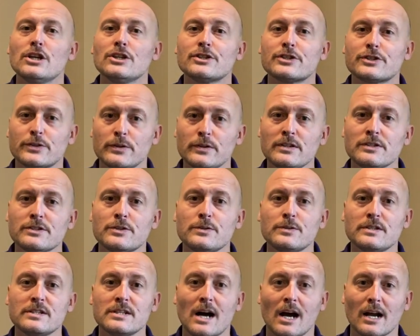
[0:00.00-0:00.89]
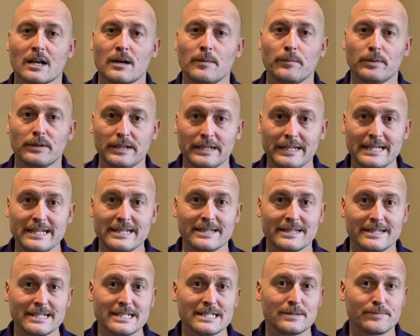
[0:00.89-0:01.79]
Students who do not complete
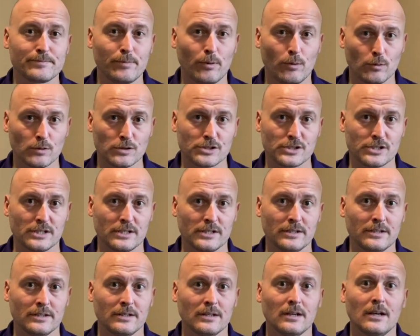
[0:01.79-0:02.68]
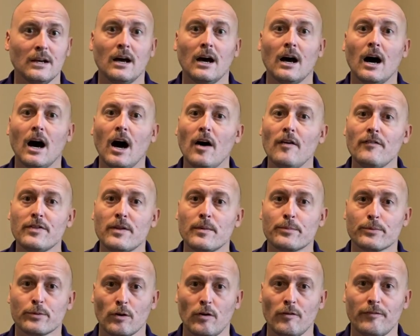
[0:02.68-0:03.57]
this portion of the
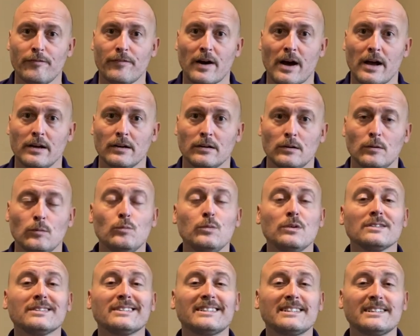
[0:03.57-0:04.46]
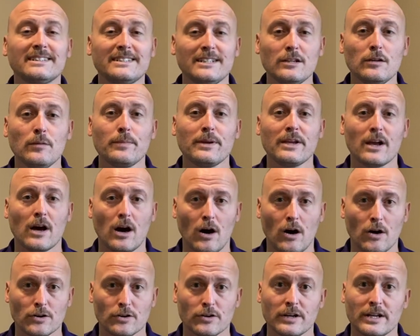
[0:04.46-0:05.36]
profile will still be
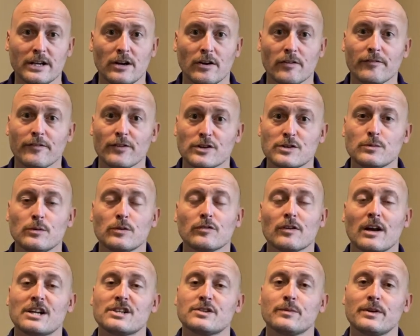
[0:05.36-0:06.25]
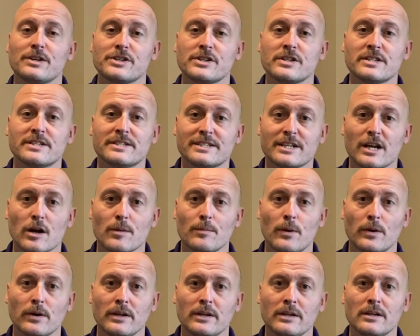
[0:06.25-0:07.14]
honored in our virtual graduation
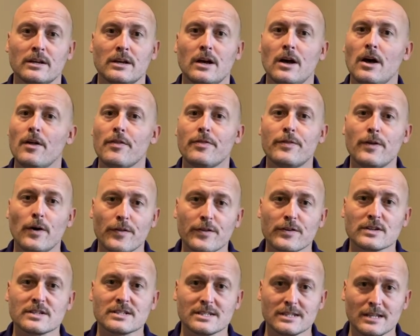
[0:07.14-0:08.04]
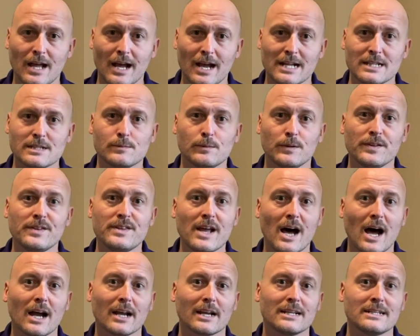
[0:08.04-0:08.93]
ceremony, though their slides will
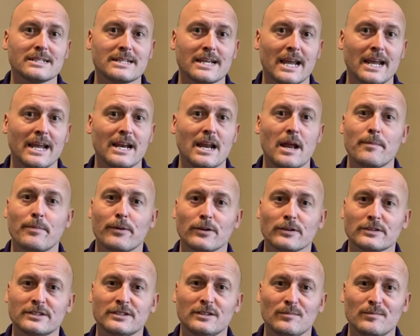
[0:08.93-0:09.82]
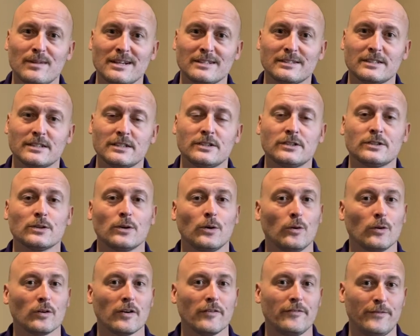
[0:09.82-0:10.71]
not contain a personal message
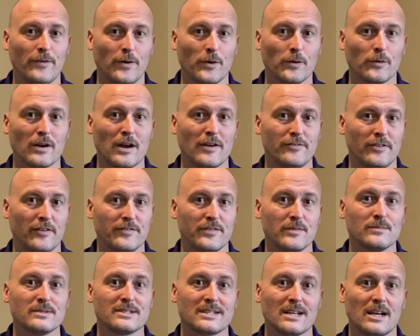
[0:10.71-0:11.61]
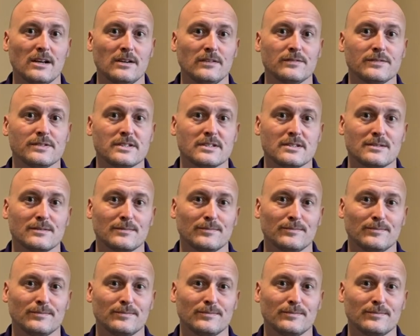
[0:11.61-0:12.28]
or a photograph of themselves.